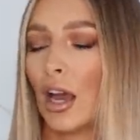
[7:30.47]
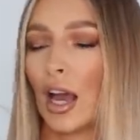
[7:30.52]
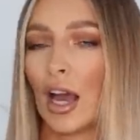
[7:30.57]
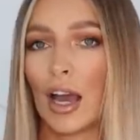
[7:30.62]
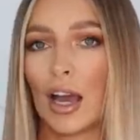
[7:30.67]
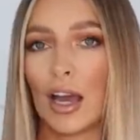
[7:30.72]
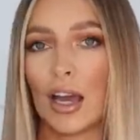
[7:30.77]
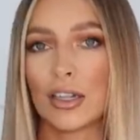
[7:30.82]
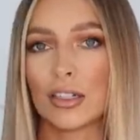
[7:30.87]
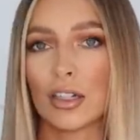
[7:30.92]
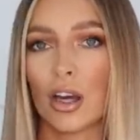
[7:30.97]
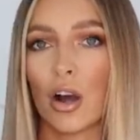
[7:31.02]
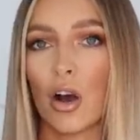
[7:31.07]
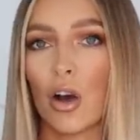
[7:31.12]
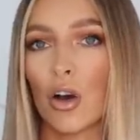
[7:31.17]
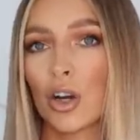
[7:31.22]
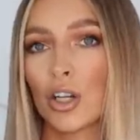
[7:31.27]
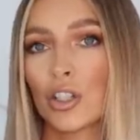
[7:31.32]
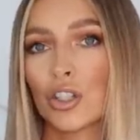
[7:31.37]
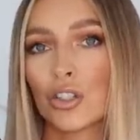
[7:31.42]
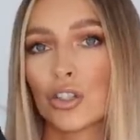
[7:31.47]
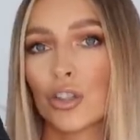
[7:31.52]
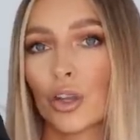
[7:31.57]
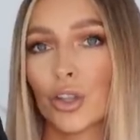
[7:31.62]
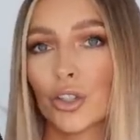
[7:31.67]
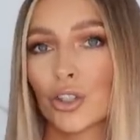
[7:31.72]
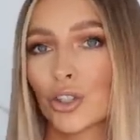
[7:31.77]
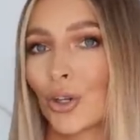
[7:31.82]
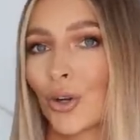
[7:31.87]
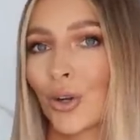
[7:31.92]
And I
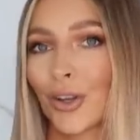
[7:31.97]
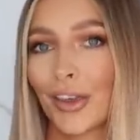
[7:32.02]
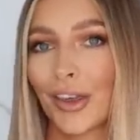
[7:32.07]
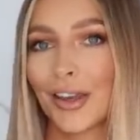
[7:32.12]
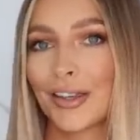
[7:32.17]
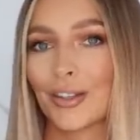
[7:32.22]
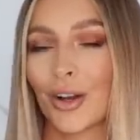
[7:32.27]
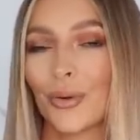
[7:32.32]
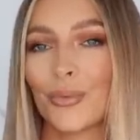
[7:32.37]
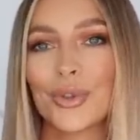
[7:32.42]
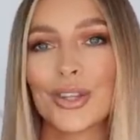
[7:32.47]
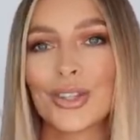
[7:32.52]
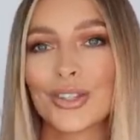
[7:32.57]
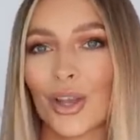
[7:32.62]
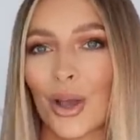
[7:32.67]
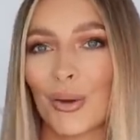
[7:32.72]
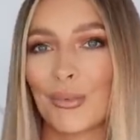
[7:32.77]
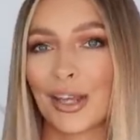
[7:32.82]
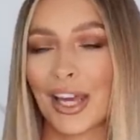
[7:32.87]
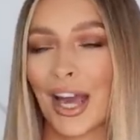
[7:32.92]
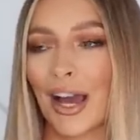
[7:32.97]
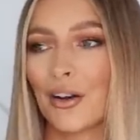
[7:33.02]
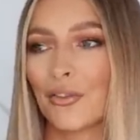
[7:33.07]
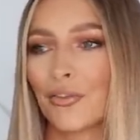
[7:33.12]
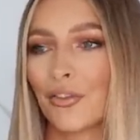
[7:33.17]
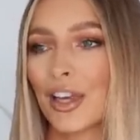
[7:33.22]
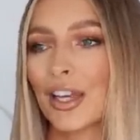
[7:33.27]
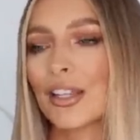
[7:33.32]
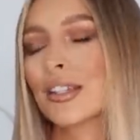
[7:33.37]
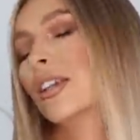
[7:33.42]
just chuck these on with so many
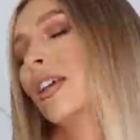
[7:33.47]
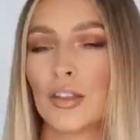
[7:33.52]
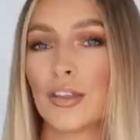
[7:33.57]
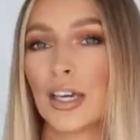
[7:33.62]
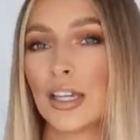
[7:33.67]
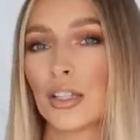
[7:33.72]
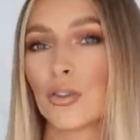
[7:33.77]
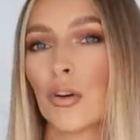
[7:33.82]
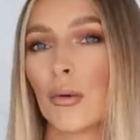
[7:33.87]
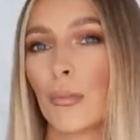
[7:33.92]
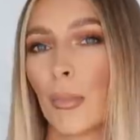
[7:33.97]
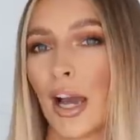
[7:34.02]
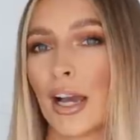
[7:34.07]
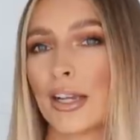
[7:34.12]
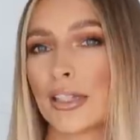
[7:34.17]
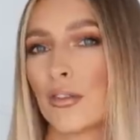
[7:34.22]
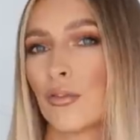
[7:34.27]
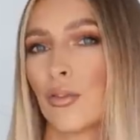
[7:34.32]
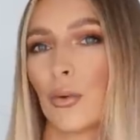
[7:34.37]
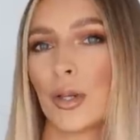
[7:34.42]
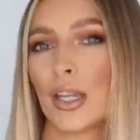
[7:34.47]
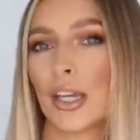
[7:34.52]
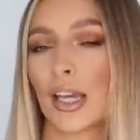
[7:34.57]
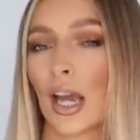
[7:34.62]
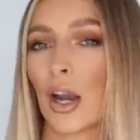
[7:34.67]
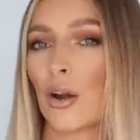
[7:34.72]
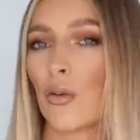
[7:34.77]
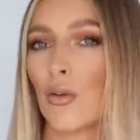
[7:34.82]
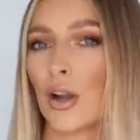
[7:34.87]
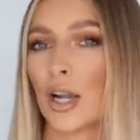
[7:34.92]
outfits. These are amazing for when you
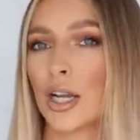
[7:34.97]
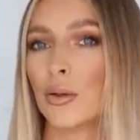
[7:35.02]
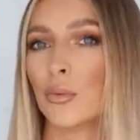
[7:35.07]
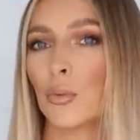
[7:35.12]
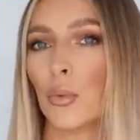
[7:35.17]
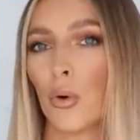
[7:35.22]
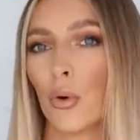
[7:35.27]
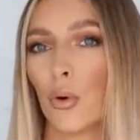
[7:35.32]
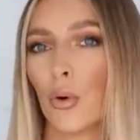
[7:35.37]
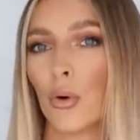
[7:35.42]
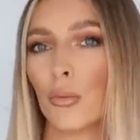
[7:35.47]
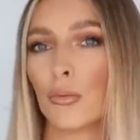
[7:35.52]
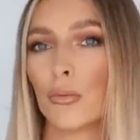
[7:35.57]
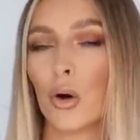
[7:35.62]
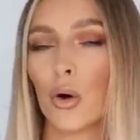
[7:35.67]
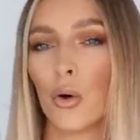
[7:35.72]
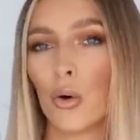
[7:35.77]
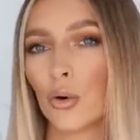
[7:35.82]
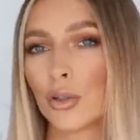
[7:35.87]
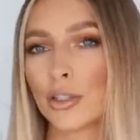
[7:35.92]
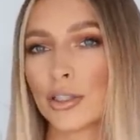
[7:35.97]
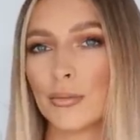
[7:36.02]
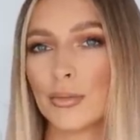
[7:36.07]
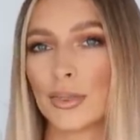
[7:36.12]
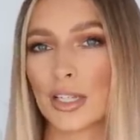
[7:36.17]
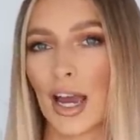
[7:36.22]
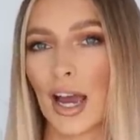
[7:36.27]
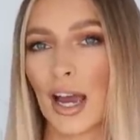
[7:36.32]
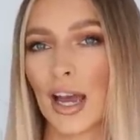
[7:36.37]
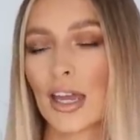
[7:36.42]
get a really warm autumn
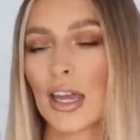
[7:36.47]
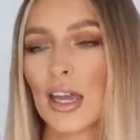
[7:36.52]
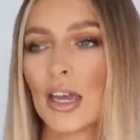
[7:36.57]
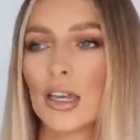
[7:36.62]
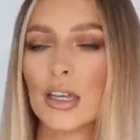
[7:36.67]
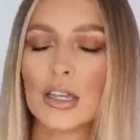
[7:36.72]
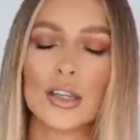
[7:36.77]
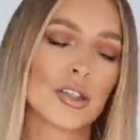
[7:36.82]
day.